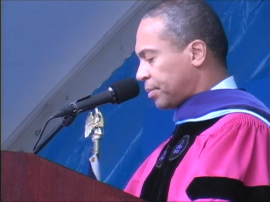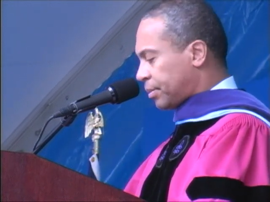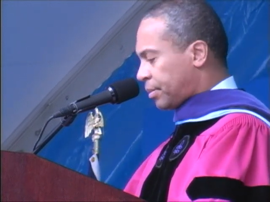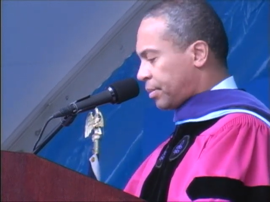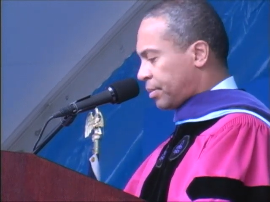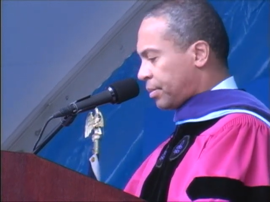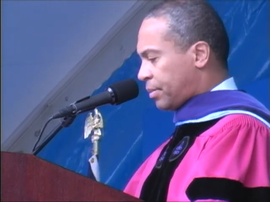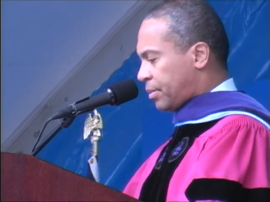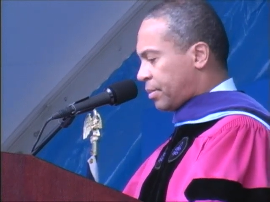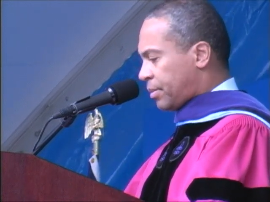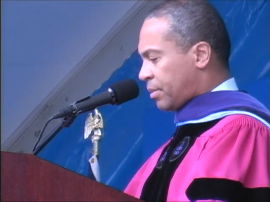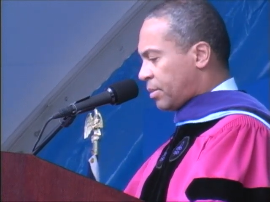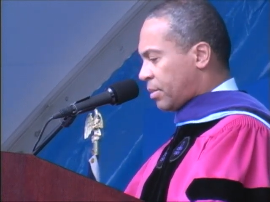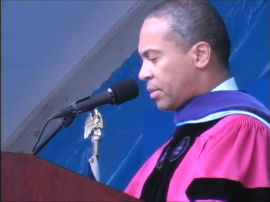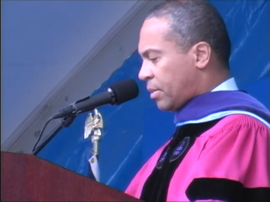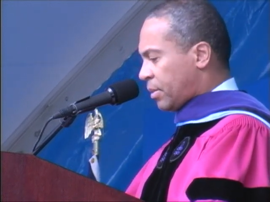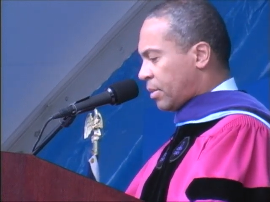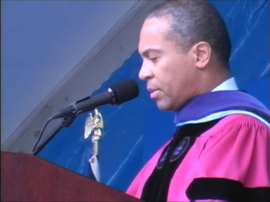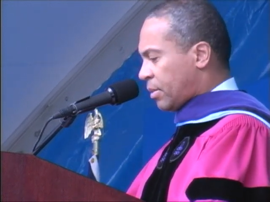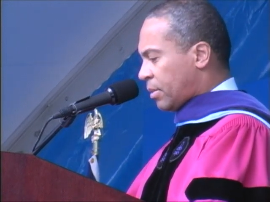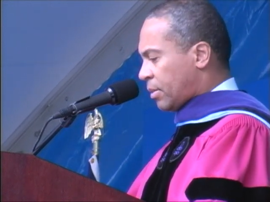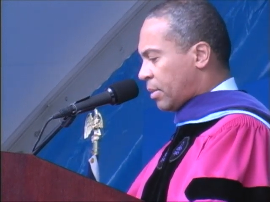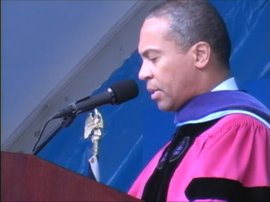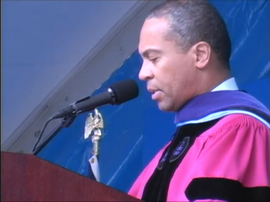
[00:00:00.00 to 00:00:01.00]

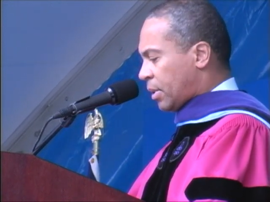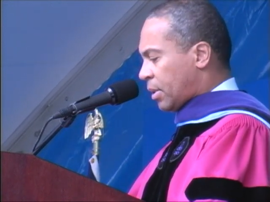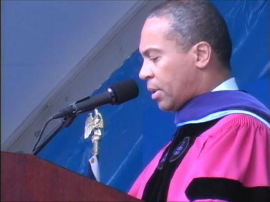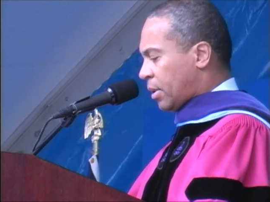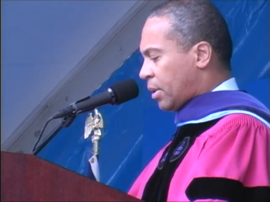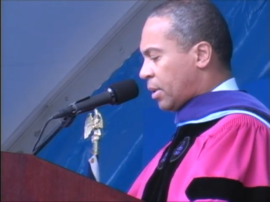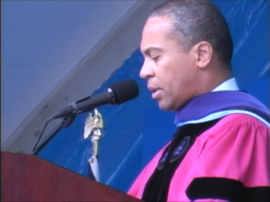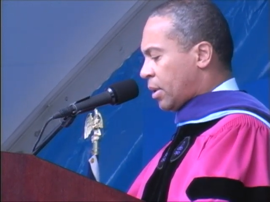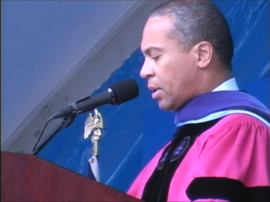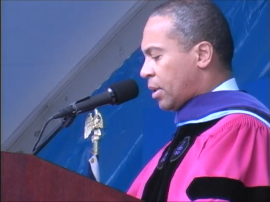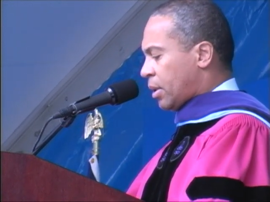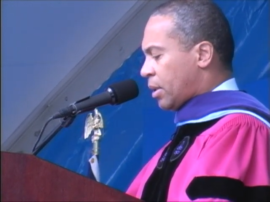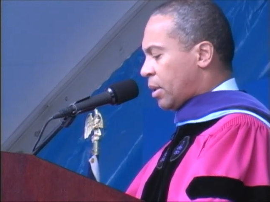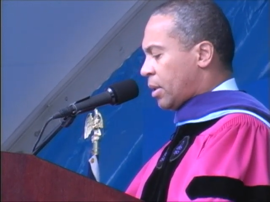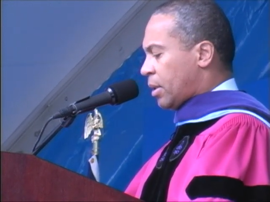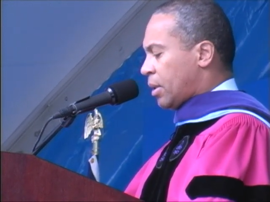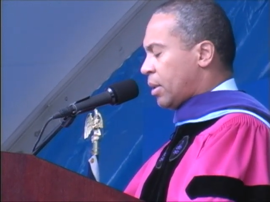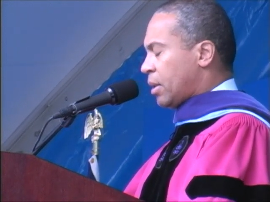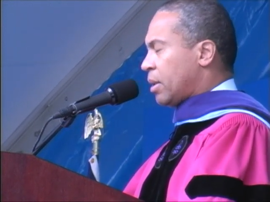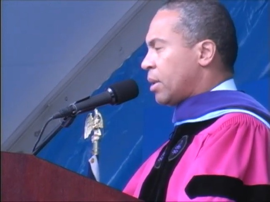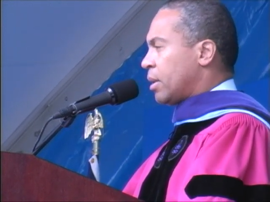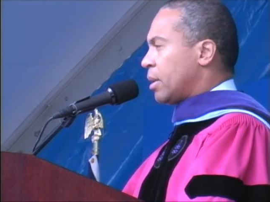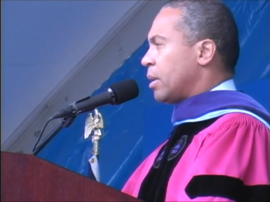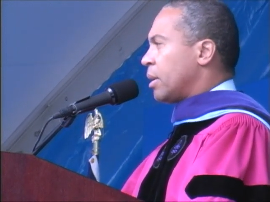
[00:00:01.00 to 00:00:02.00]

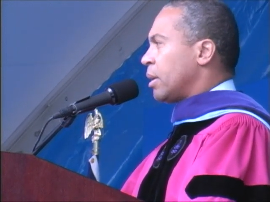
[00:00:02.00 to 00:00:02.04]
(silence)